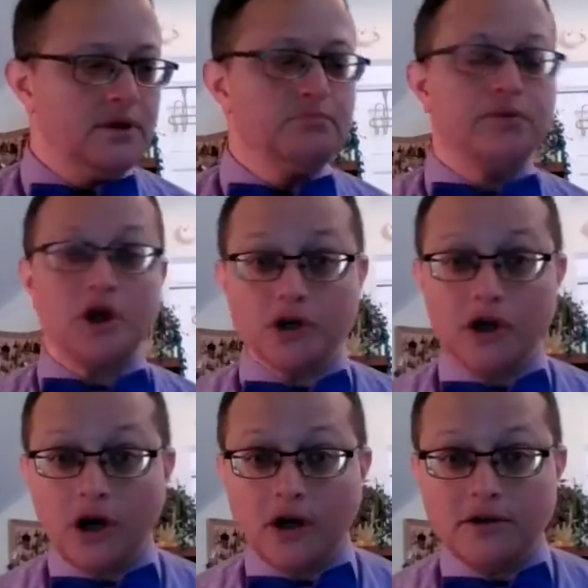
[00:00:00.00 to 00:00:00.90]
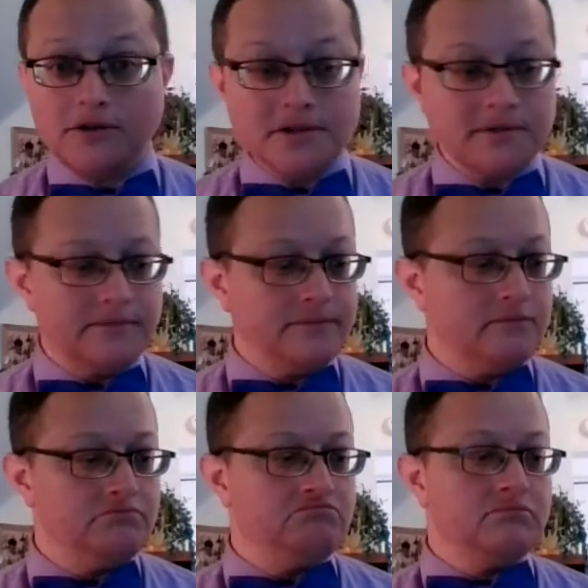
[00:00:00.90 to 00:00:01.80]
Bird calls,
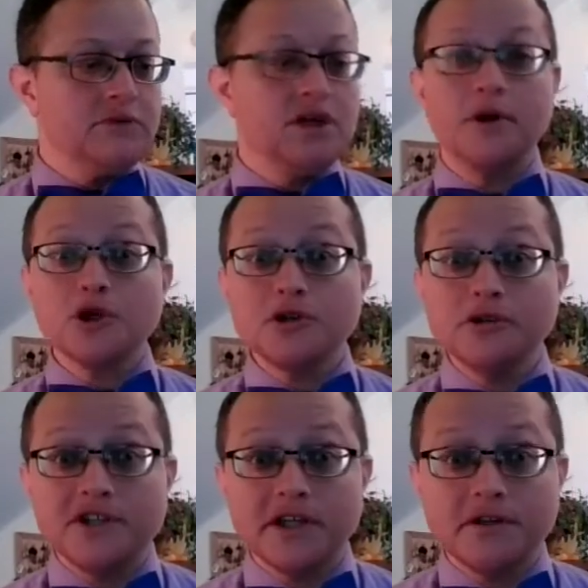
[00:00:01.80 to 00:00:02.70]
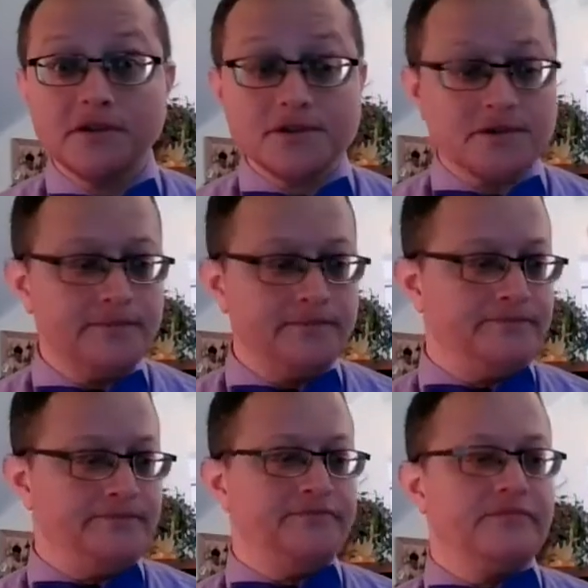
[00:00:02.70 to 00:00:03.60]
commercial jingles.
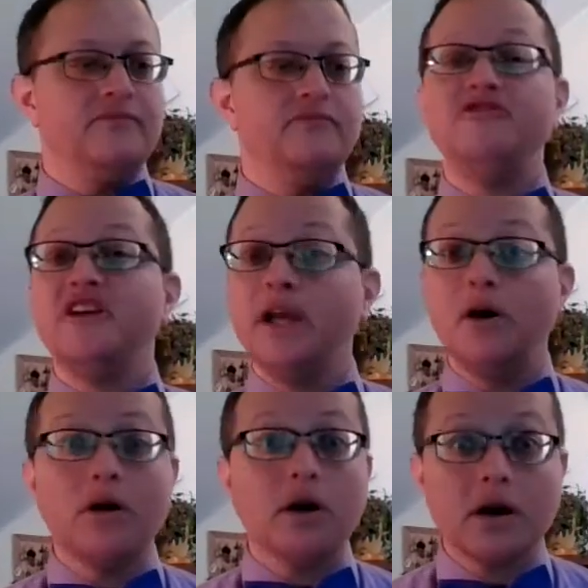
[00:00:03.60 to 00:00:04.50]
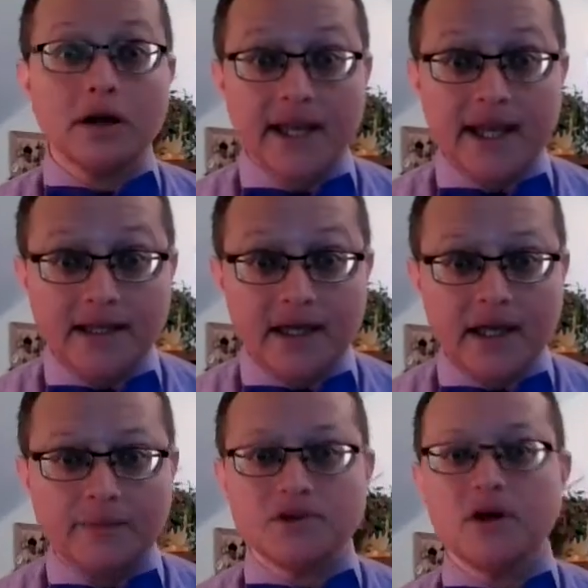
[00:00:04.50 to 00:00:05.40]
Video or arcade
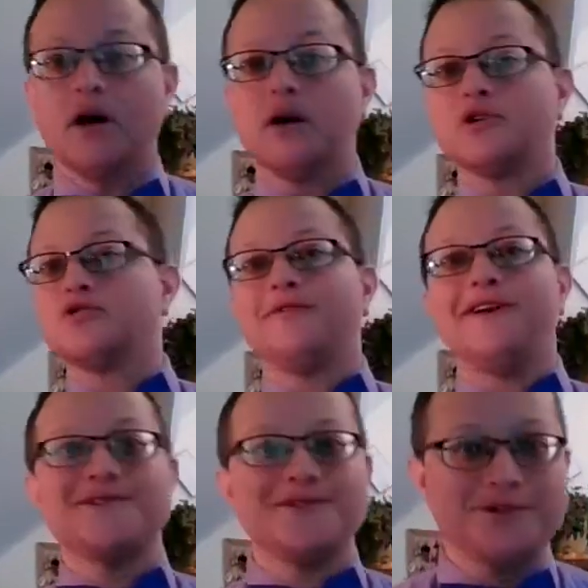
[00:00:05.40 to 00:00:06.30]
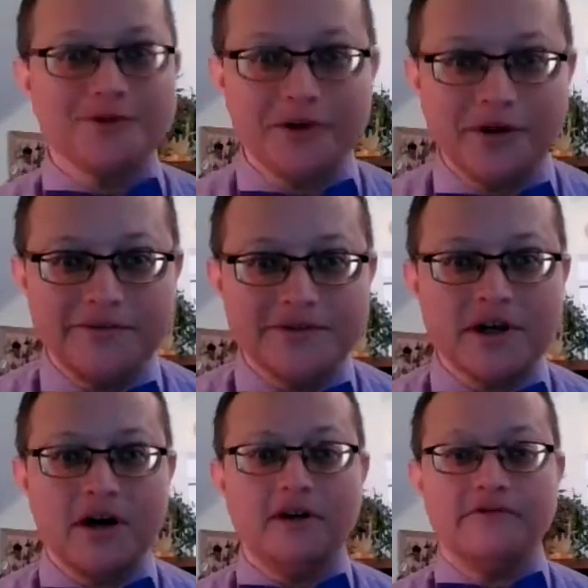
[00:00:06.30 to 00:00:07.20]
games are treasure troves
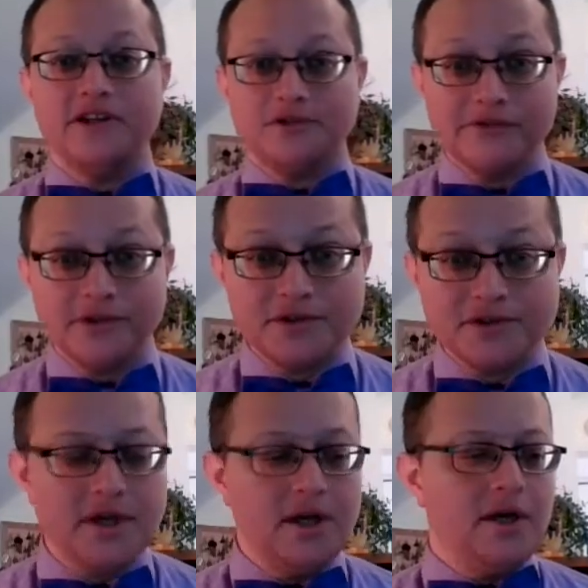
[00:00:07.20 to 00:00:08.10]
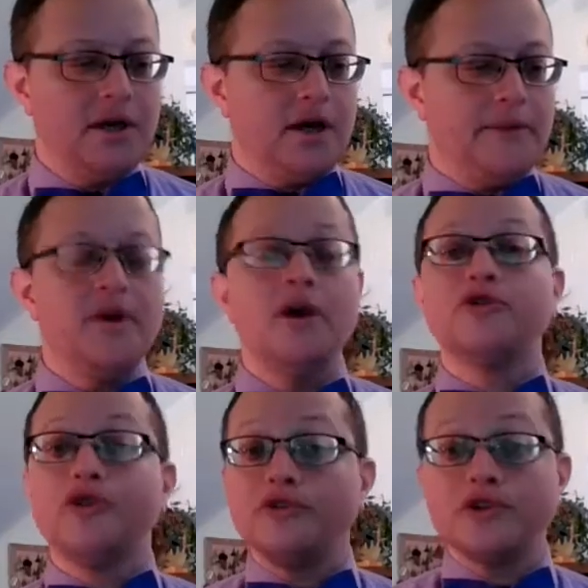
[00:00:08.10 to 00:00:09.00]
of intervals.
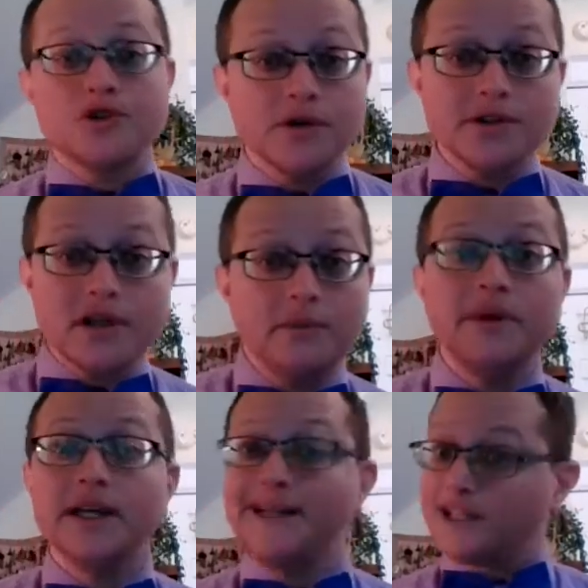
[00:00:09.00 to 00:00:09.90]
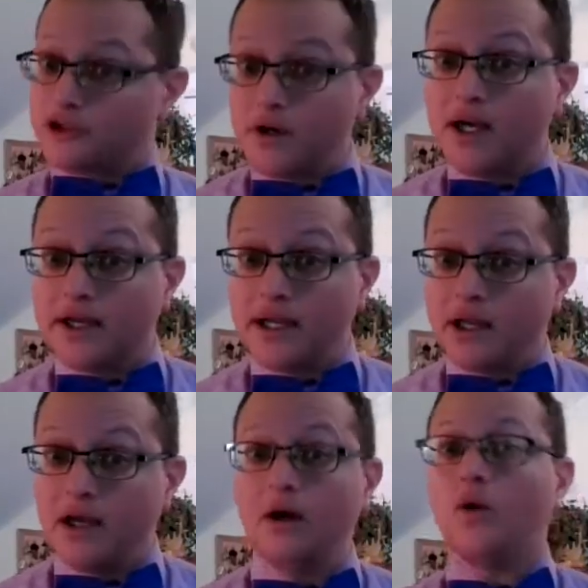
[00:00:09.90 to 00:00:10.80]
So the source can be
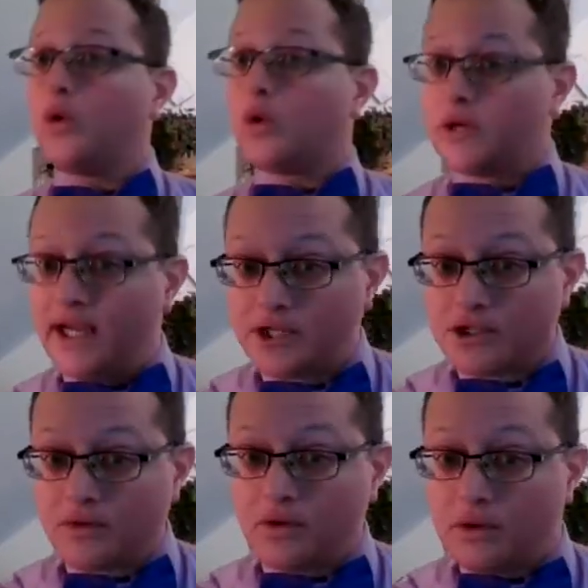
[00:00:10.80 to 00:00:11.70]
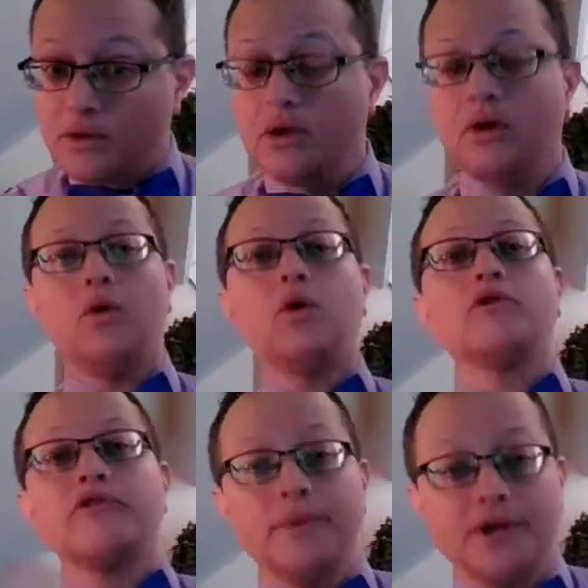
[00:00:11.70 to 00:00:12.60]
electronic or natural or
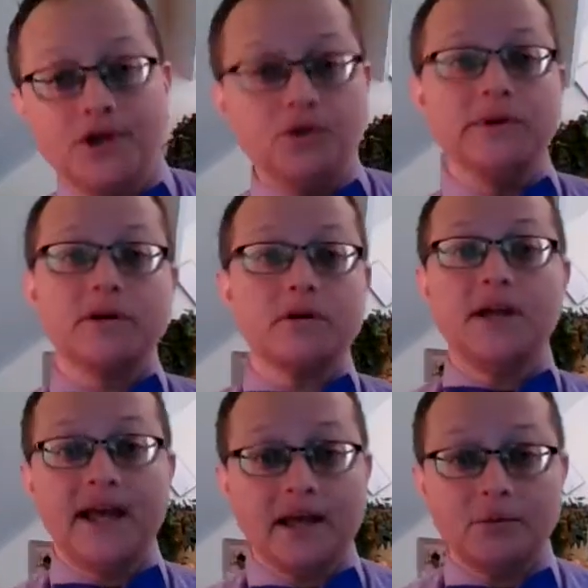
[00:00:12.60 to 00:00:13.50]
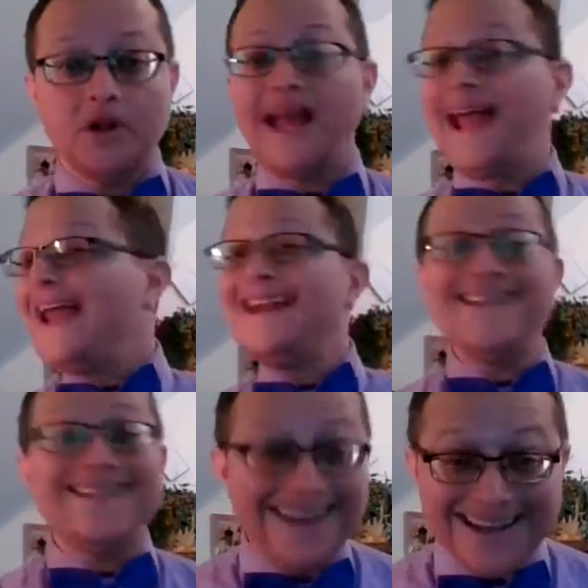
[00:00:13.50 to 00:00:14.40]
from a human or an animal,
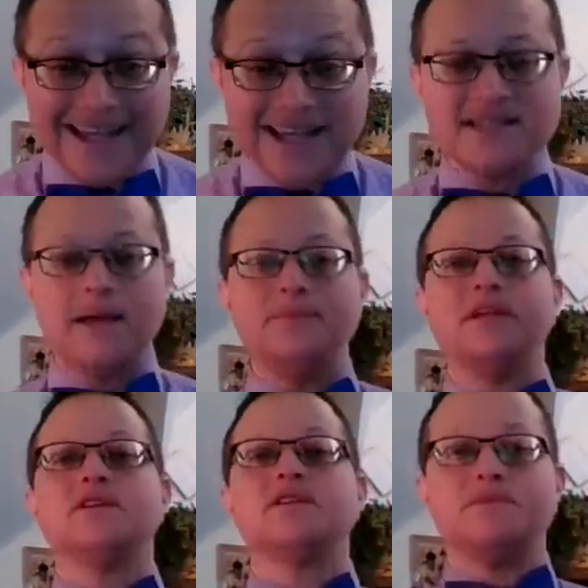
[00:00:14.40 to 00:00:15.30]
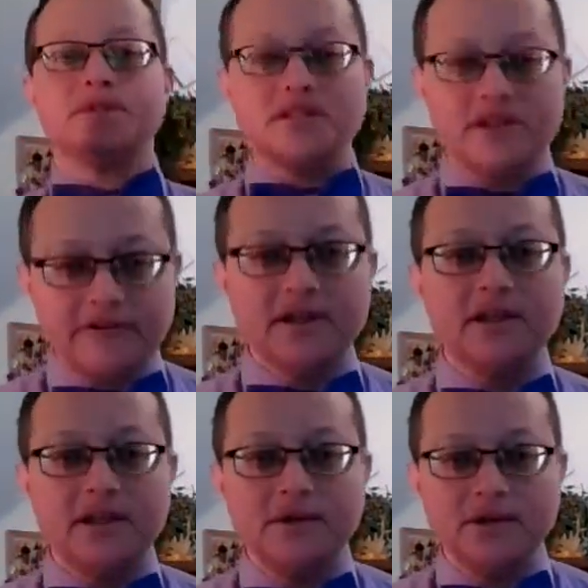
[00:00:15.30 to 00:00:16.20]
anything except in a
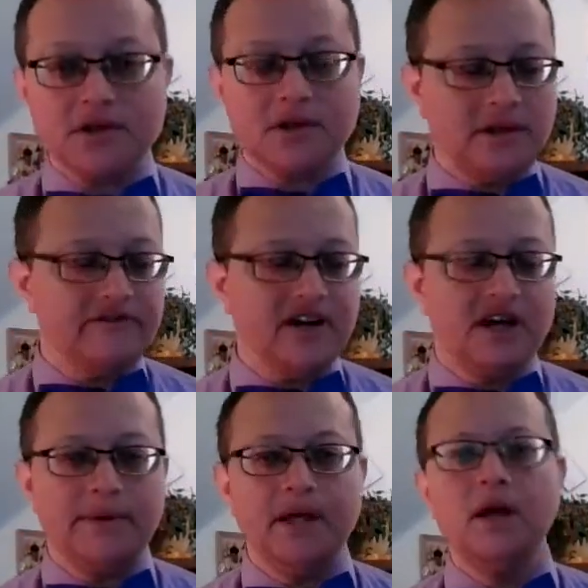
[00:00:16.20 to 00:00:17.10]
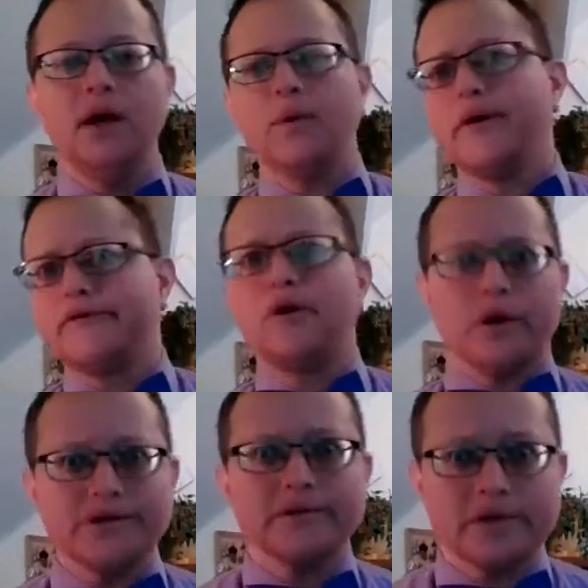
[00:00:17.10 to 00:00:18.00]
specifically musical environment where, of
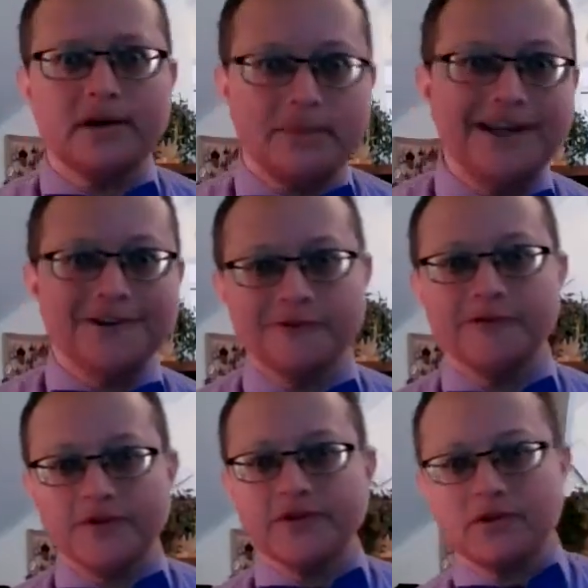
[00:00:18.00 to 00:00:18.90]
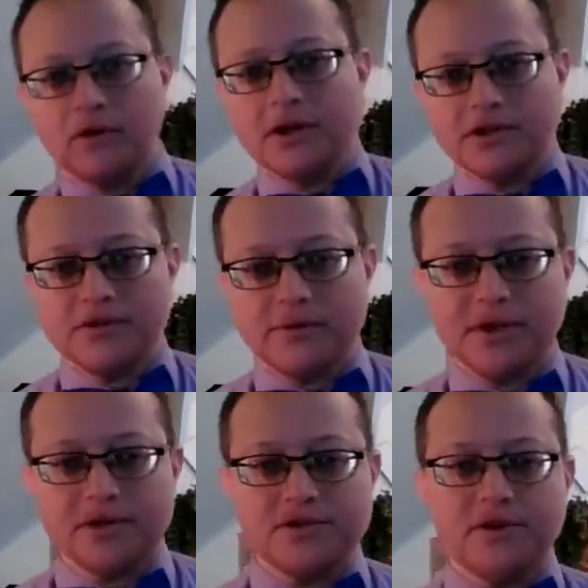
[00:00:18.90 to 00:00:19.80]
course, there's going to be intervals in your orchestra
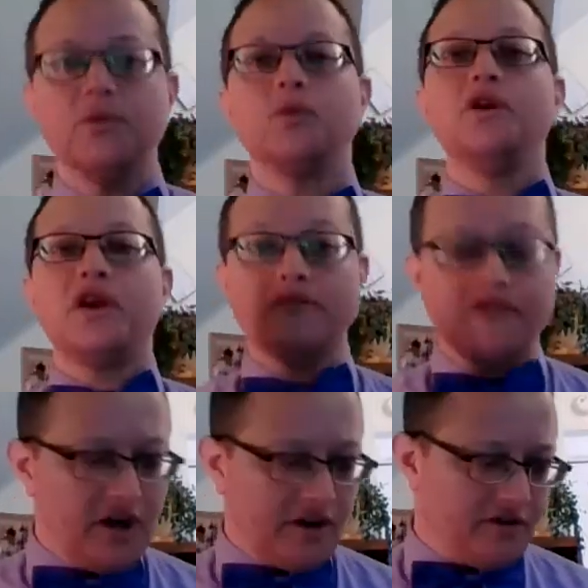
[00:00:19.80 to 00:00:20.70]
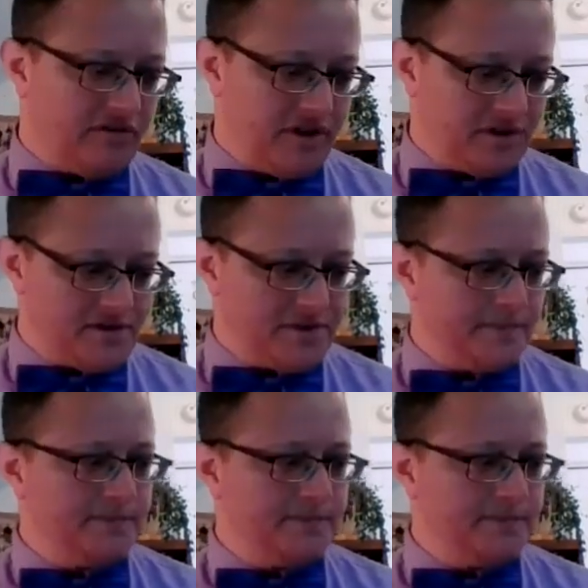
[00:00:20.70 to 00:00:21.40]
rehearsal. We're looking for other things.